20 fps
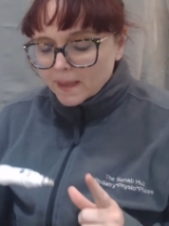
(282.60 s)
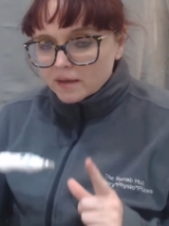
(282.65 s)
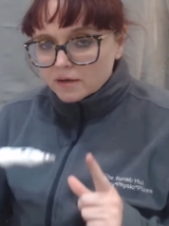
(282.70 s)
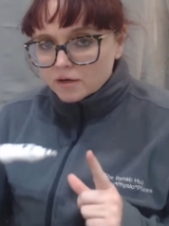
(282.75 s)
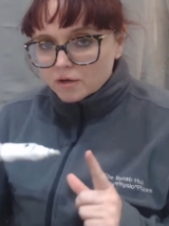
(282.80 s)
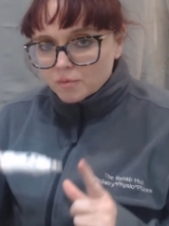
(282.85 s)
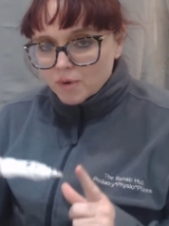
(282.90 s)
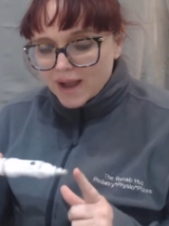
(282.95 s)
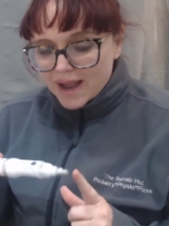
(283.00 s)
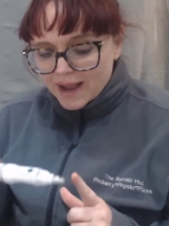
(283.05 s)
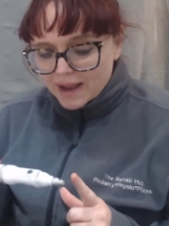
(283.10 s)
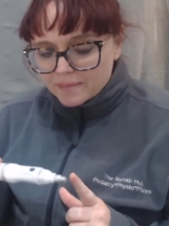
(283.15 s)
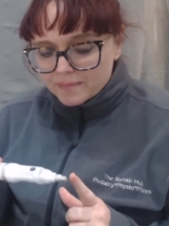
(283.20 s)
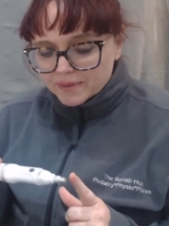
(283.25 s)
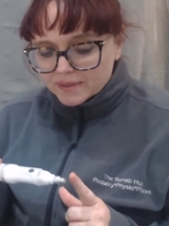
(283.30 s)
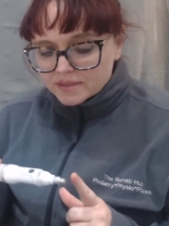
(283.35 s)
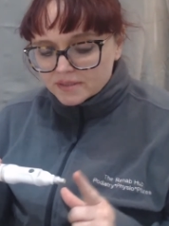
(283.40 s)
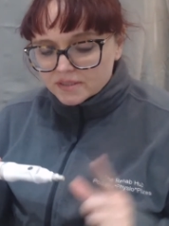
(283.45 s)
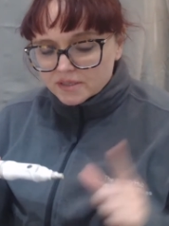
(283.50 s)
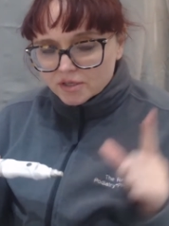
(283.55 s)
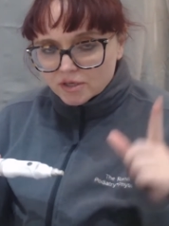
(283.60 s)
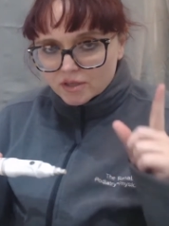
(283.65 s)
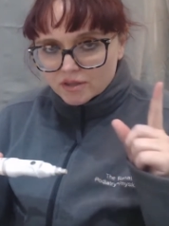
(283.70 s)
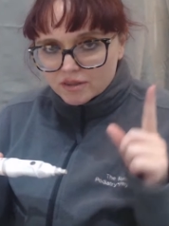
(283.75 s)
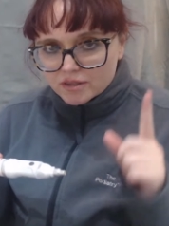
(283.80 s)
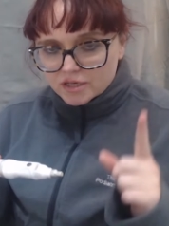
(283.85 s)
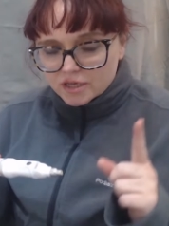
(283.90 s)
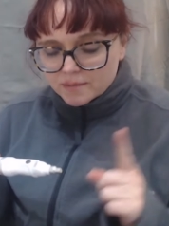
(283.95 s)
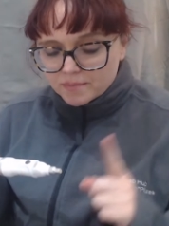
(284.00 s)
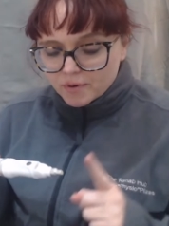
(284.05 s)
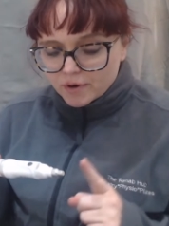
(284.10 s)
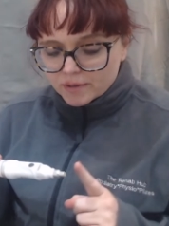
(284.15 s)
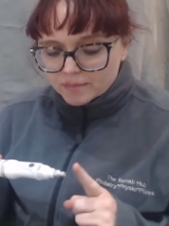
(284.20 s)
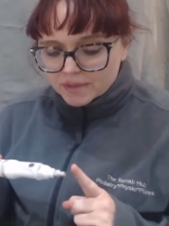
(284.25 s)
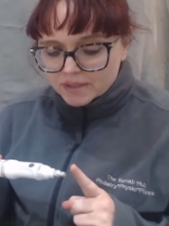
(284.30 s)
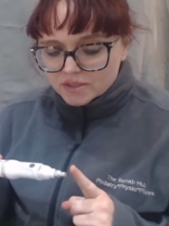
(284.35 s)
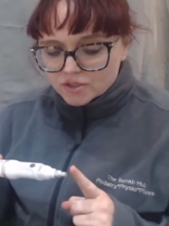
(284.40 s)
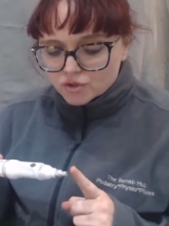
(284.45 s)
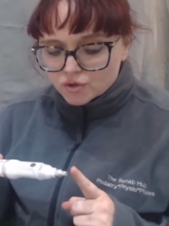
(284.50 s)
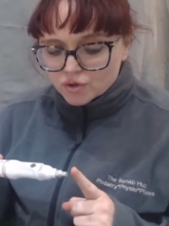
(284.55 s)
Now, what happens, 3
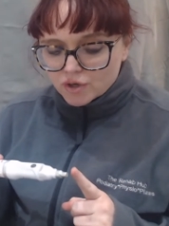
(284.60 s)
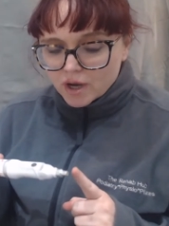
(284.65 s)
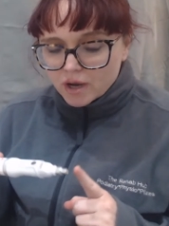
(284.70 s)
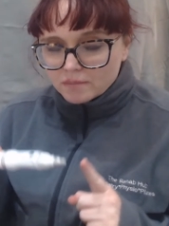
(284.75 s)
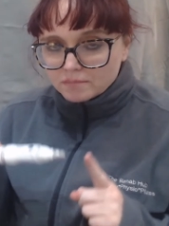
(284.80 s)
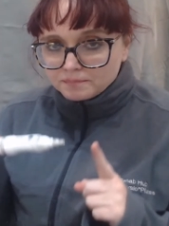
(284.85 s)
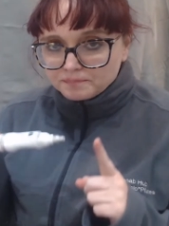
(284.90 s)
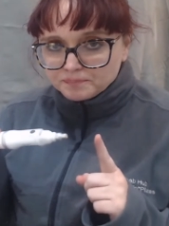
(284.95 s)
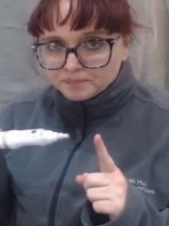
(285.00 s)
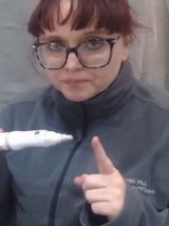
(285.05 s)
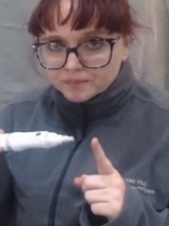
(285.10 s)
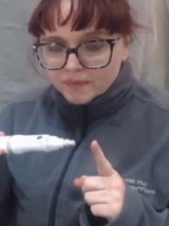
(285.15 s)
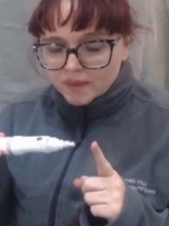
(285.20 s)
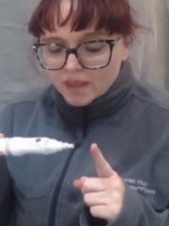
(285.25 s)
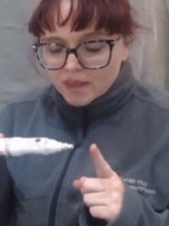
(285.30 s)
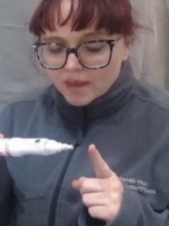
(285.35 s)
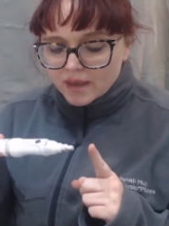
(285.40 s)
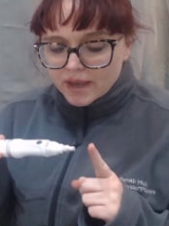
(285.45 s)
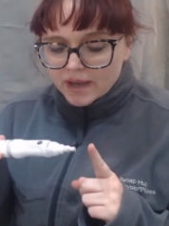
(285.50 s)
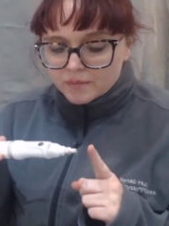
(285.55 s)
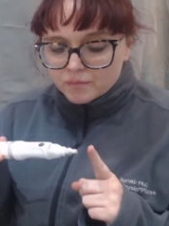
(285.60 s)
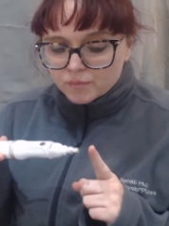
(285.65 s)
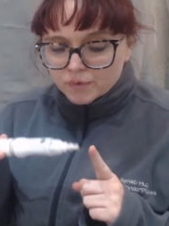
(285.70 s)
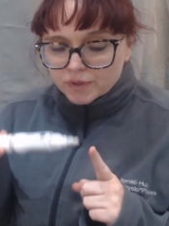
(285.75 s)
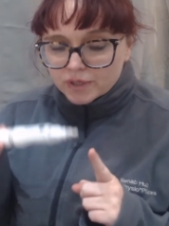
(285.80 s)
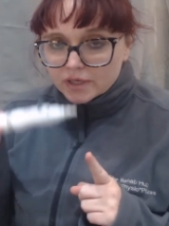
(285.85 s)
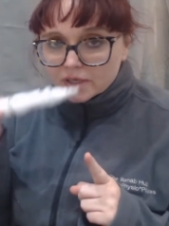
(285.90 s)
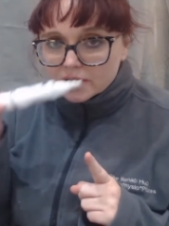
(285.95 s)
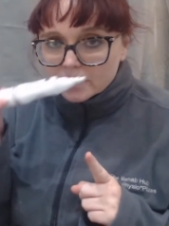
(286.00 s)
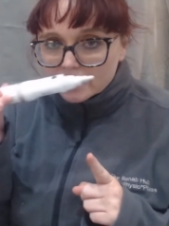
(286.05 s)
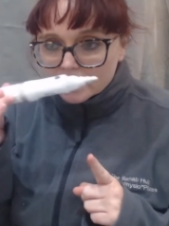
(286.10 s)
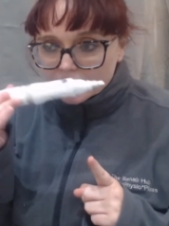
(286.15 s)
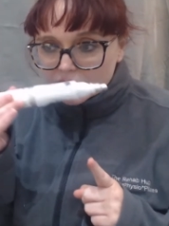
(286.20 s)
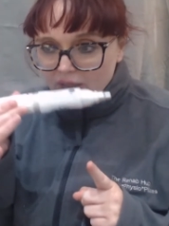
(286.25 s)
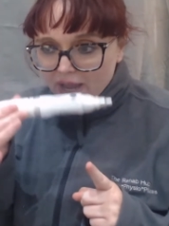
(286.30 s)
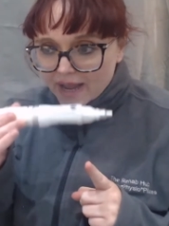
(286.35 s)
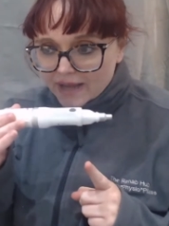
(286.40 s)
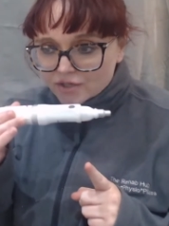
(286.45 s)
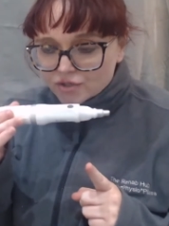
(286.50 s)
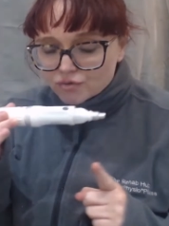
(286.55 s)
appointments, you come, and the
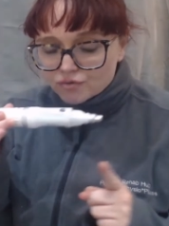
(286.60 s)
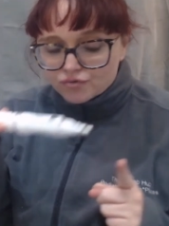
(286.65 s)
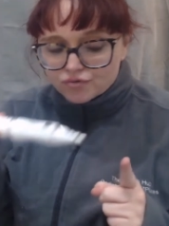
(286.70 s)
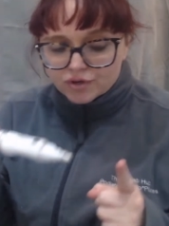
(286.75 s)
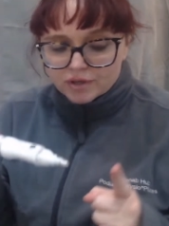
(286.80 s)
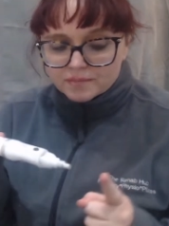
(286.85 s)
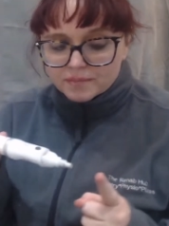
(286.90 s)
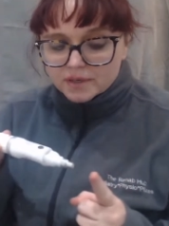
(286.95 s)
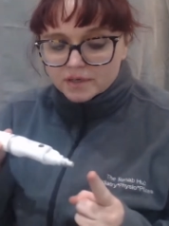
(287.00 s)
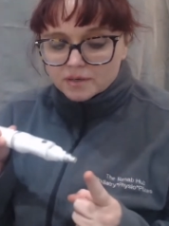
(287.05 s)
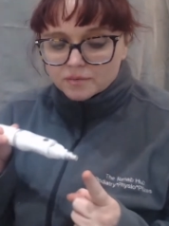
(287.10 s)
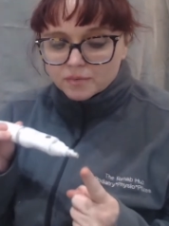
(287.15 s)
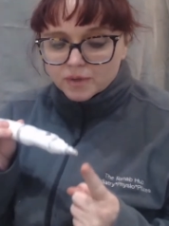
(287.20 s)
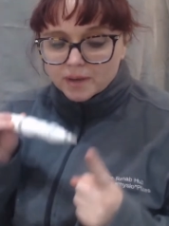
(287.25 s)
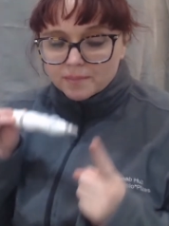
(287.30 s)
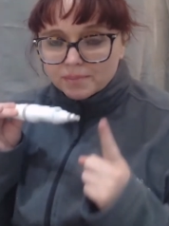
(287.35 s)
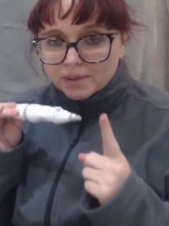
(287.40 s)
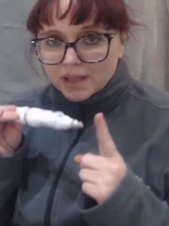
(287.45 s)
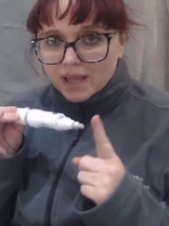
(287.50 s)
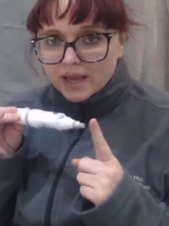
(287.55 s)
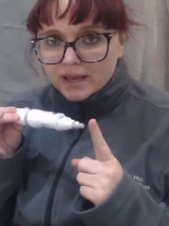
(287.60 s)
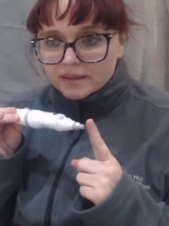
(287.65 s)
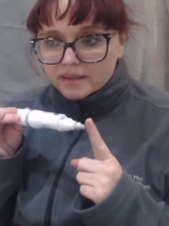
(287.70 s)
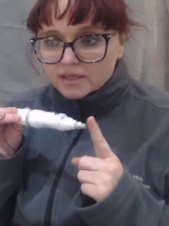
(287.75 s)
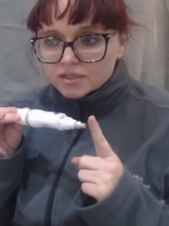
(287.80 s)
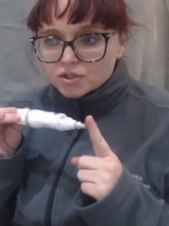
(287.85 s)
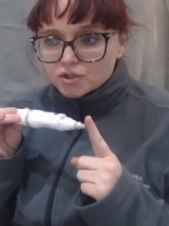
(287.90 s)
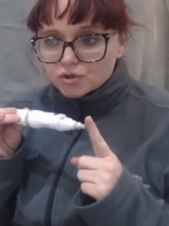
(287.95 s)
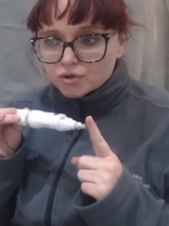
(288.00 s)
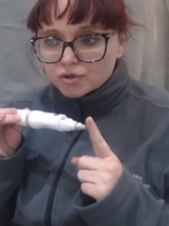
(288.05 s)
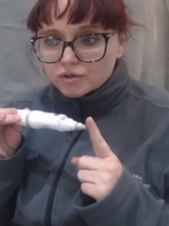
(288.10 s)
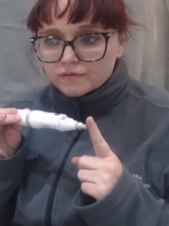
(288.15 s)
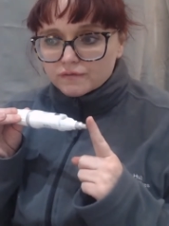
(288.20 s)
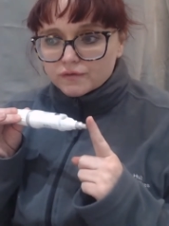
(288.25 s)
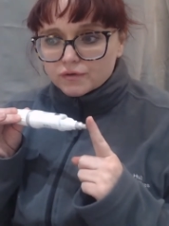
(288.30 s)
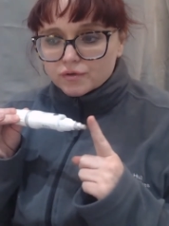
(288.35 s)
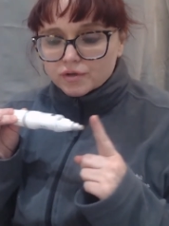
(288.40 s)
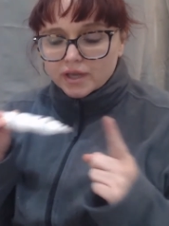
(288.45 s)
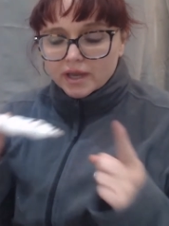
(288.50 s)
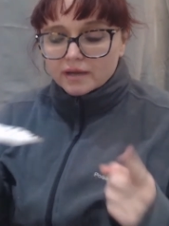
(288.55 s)
actual treatment, we apply this to your
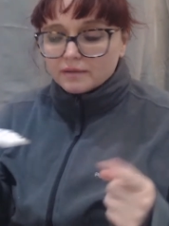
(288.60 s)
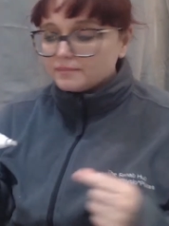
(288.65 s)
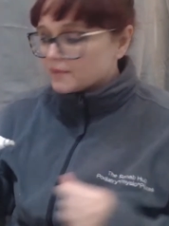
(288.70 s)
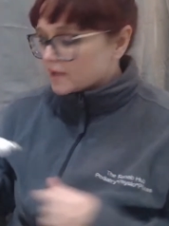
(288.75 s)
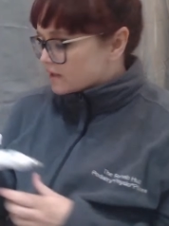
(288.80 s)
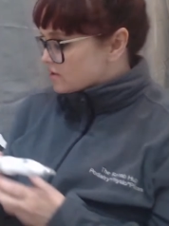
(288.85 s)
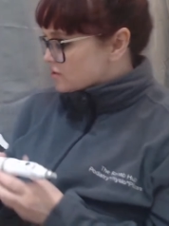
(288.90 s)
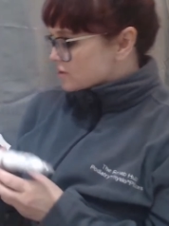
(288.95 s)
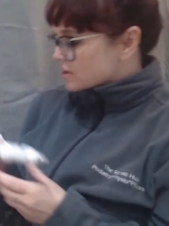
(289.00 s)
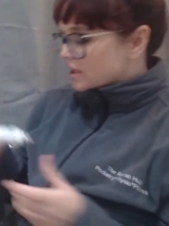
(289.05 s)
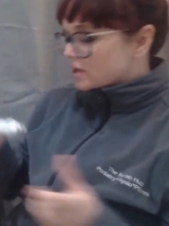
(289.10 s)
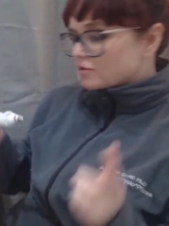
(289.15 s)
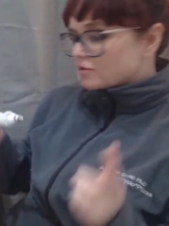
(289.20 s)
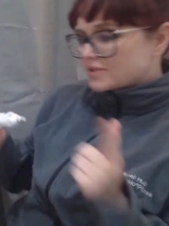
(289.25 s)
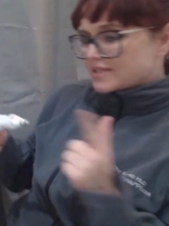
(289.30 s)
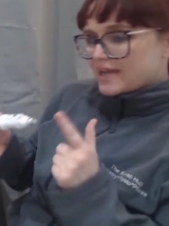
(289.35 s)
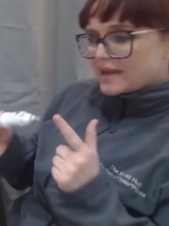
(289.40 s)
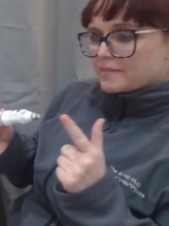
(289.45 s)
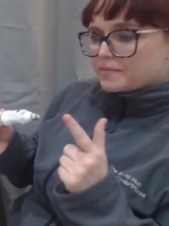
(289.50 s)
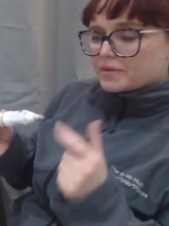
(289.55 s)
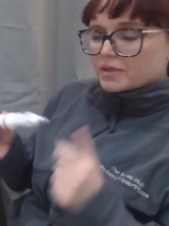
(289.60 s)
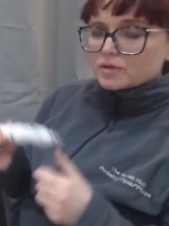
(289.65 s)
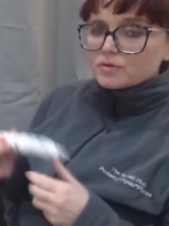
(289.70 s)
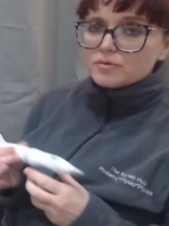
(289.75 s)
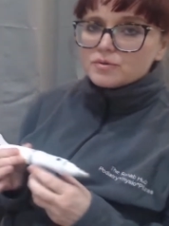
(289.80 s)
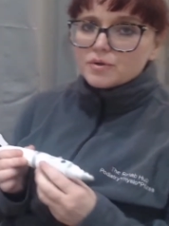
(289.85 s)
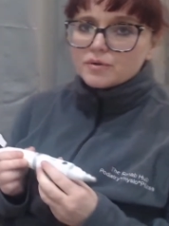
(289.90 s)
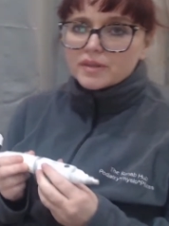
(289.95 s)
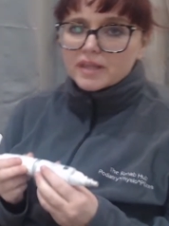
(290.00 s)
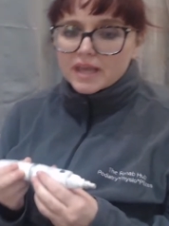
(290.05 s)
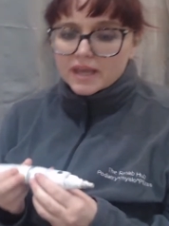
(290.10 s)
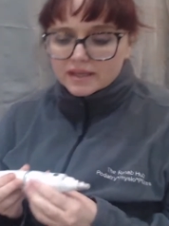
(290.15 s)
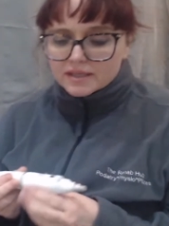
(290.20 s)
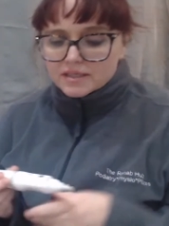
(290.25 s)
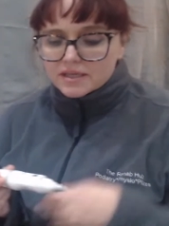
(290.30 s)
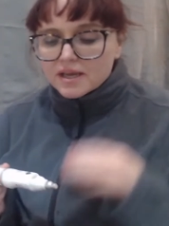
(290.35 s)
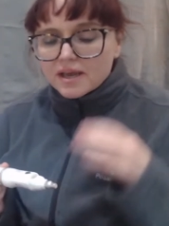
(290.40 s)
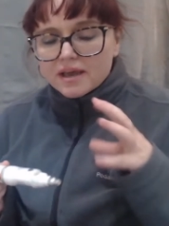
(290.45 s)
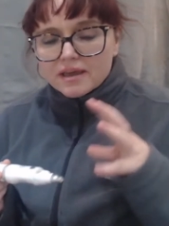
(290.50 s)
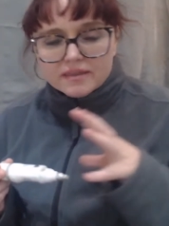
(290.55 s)
verruca, and there's a little tip that goes on the end.